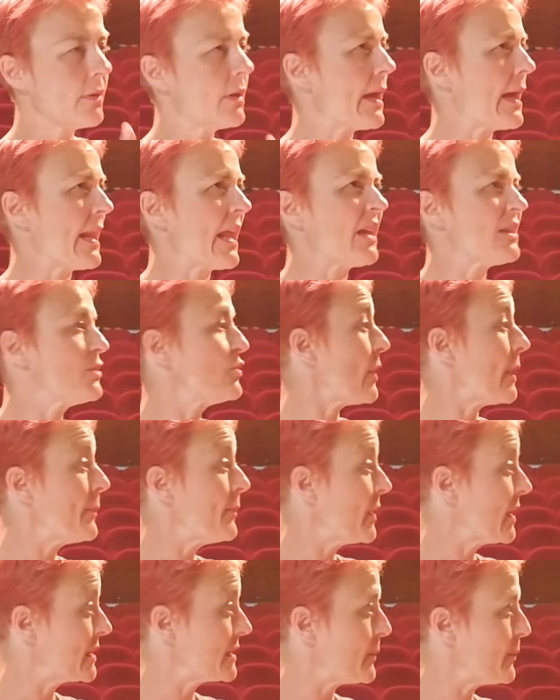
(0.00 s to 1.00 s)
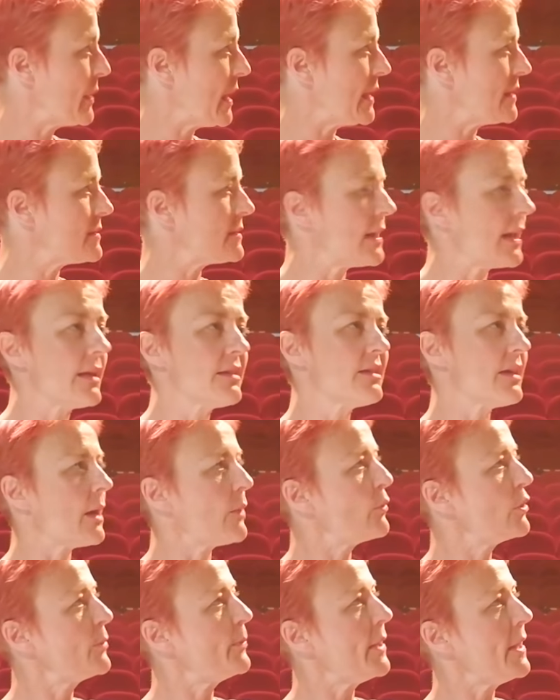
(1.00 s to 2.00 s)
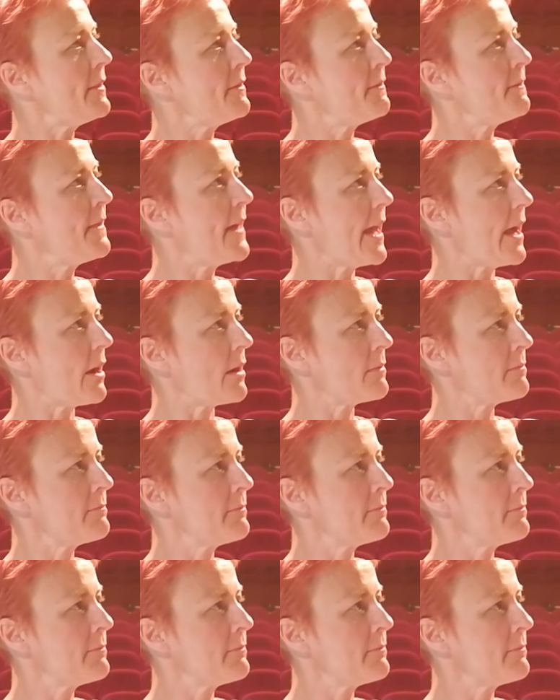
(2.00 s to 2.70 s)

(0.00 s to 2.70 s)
And so I picked a place and I said, I want to be there.